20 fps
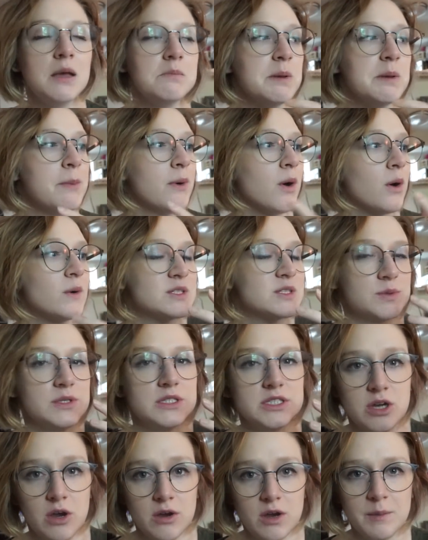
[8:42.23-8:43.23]
People always
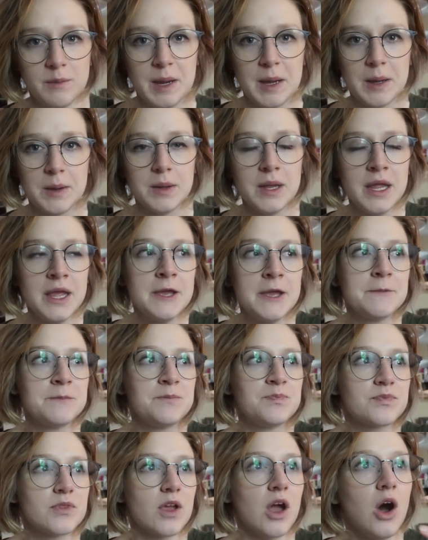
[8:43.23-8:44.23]
want to talk about,
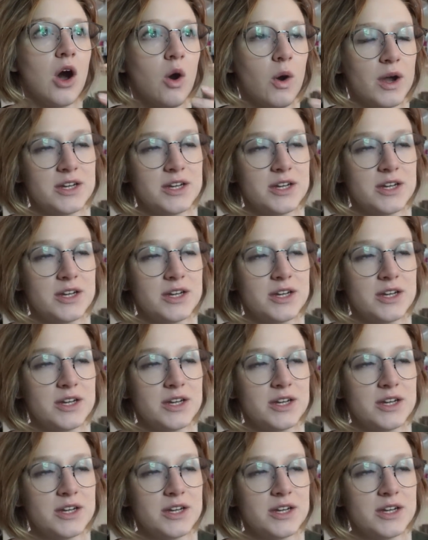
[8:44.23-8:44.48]
oh,